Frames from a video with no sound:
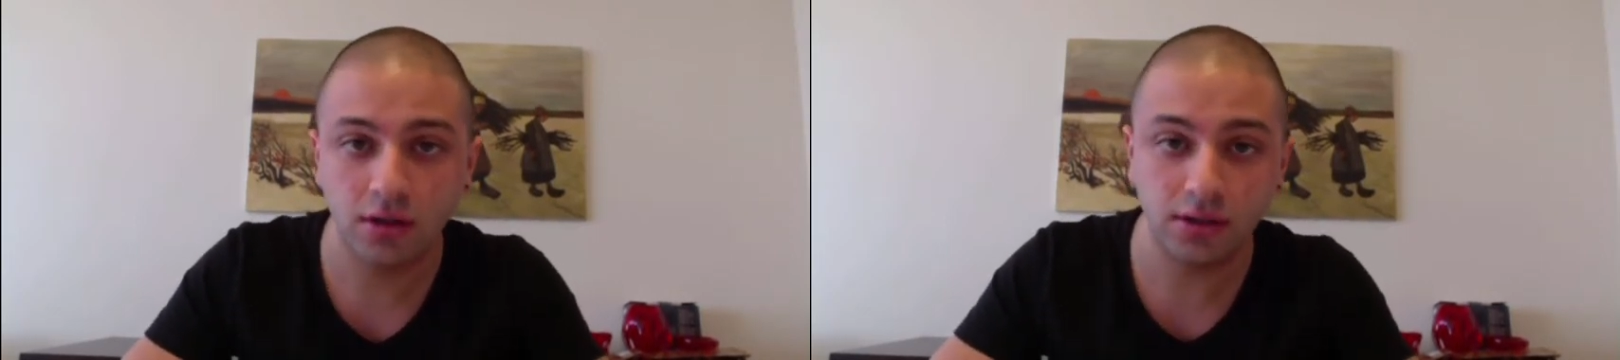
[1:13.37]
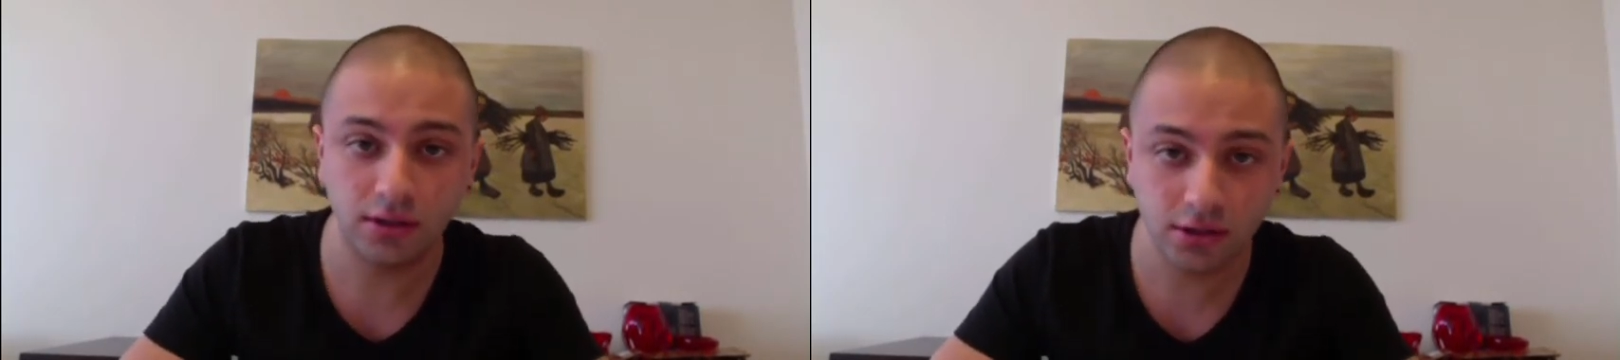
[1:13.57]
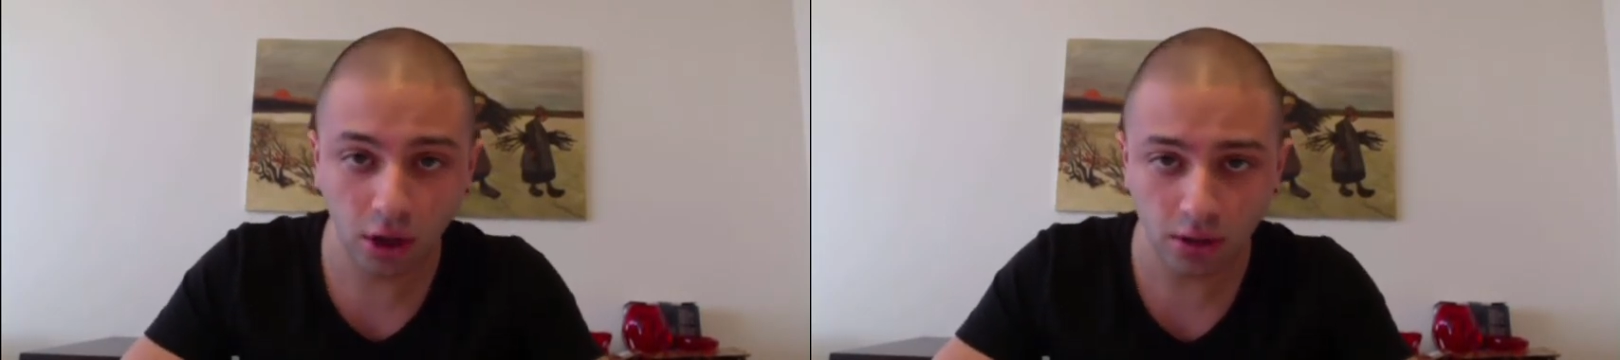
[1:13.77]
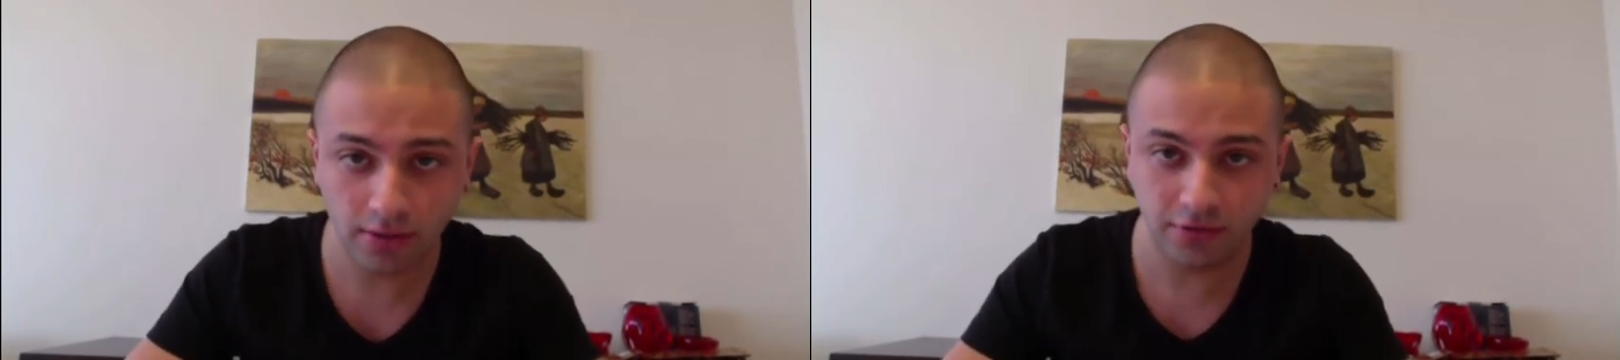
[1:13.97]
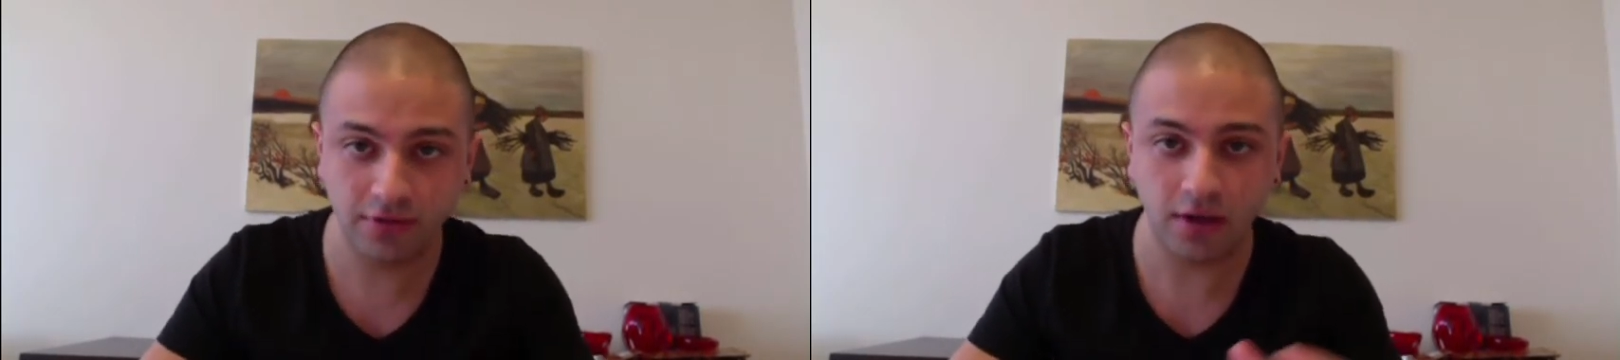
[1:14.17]
The installer
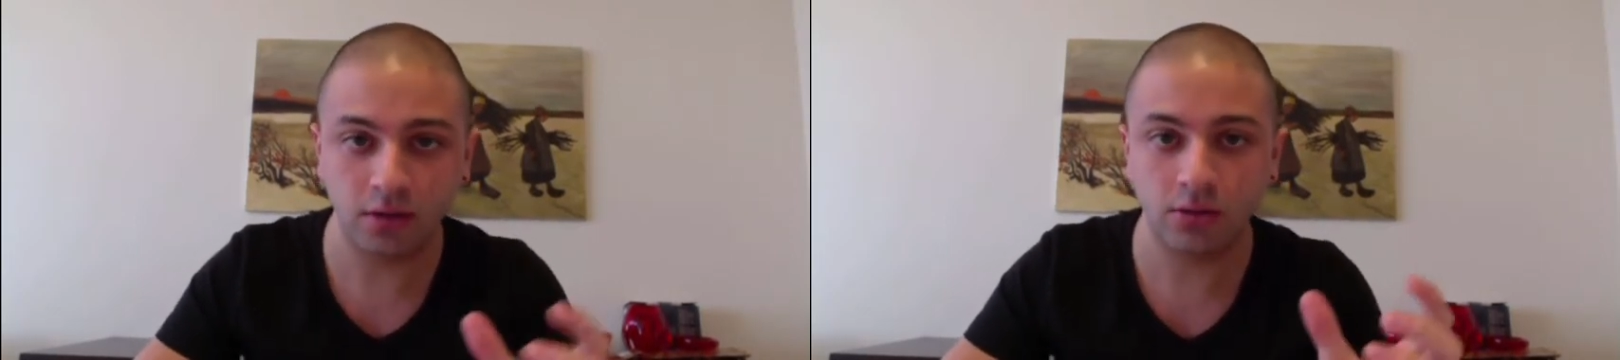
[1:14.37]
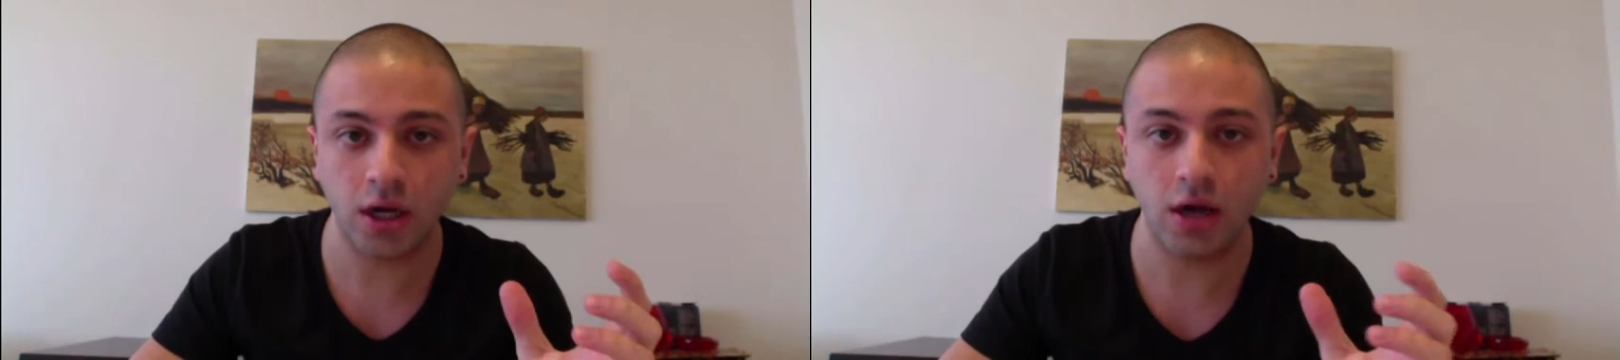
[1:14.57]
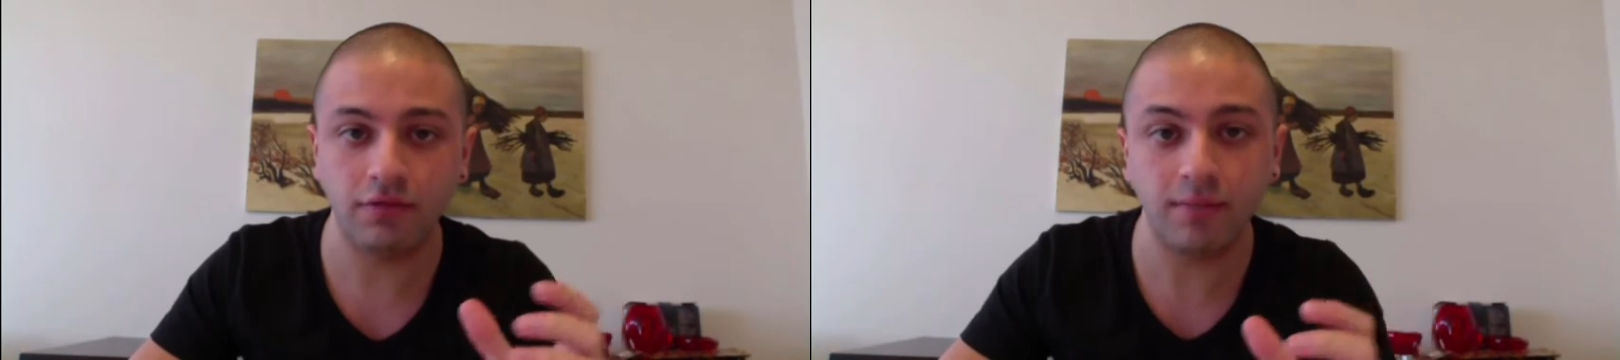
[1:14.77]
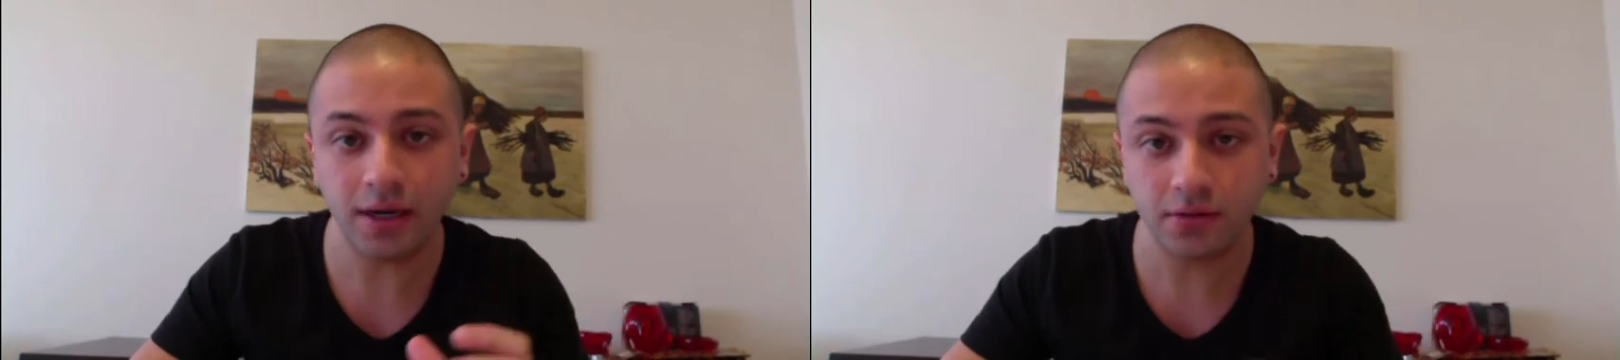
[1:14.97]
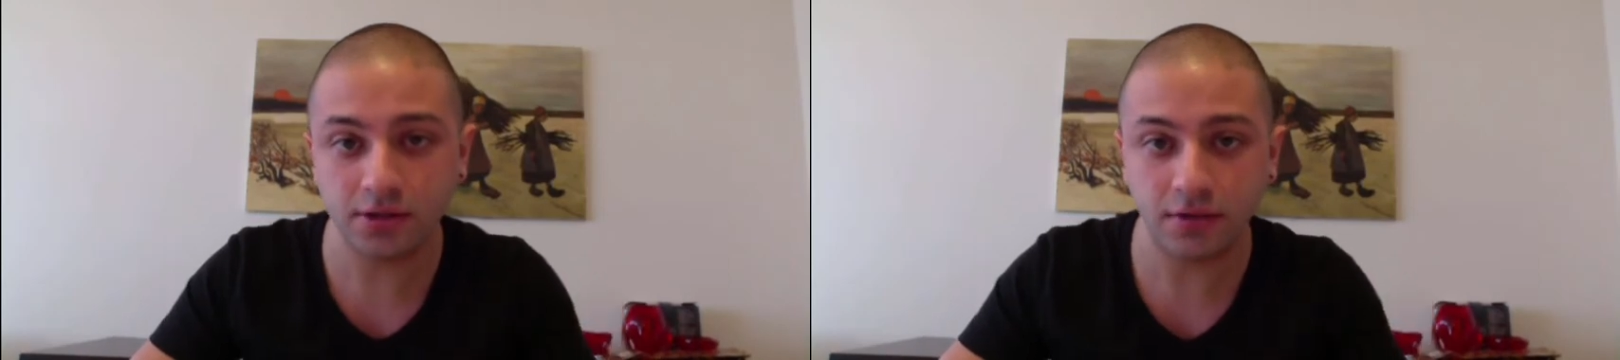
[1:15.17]
that you download off of
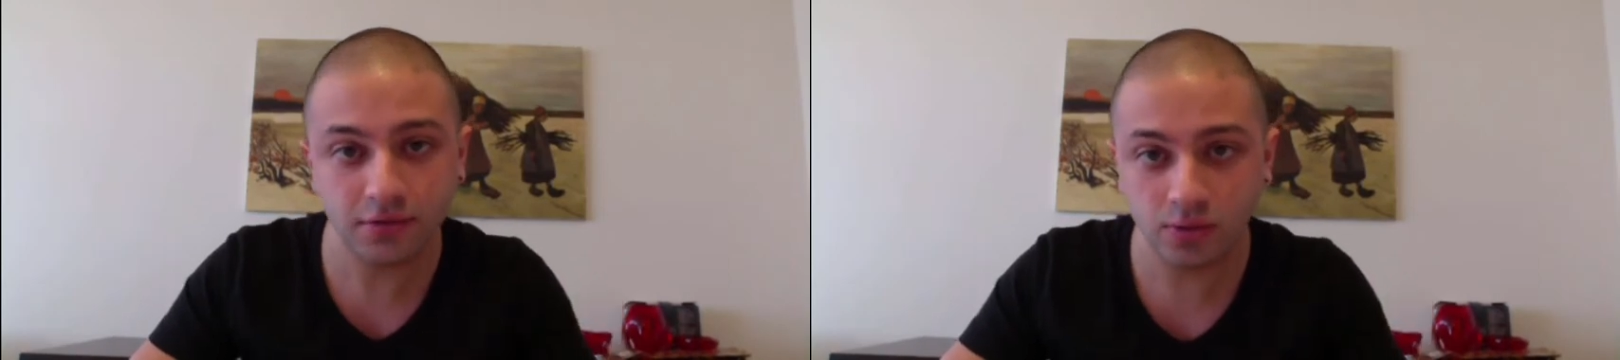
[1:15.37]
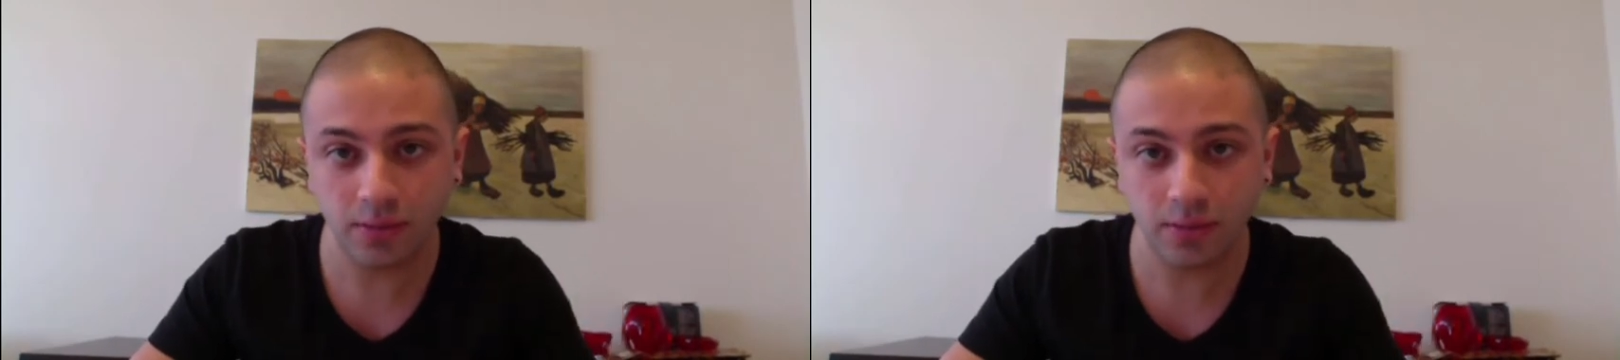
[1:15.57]
Microsoft's